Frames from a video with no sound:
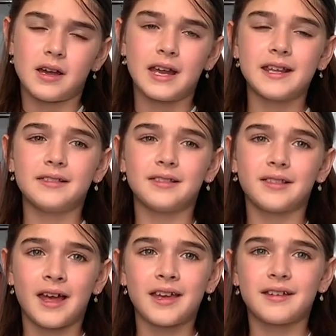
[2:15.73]
I didn't
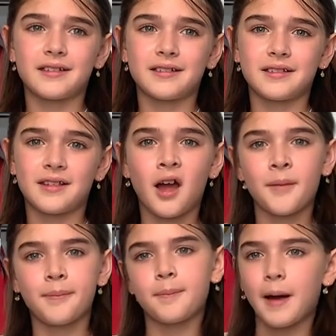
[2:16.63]
like not
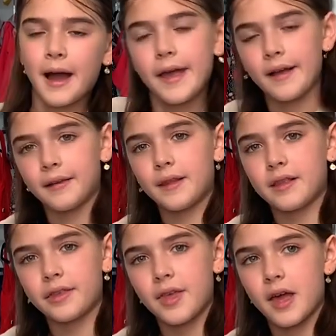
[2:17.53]
buying these
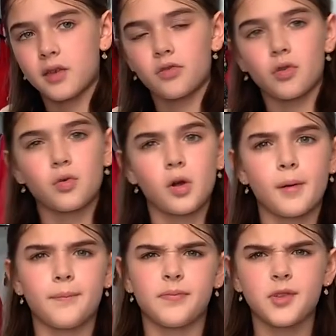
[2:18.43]
things or
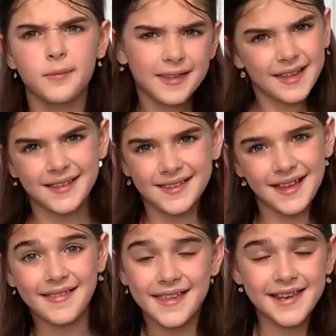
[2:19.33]
doing these
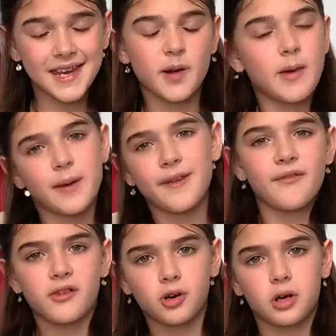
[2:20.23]
things. It didn't make me
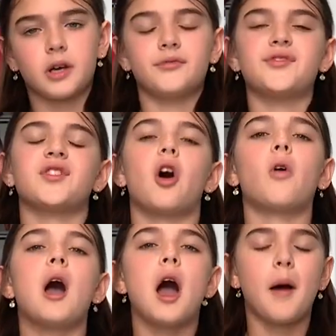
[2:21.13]
feel good. So
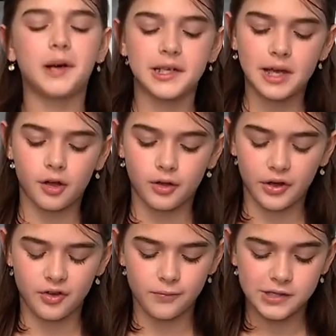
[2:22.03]
I'm gonna tell you
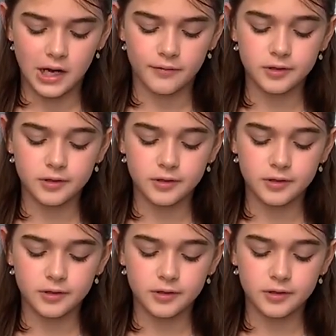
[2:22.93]
guys some stuff.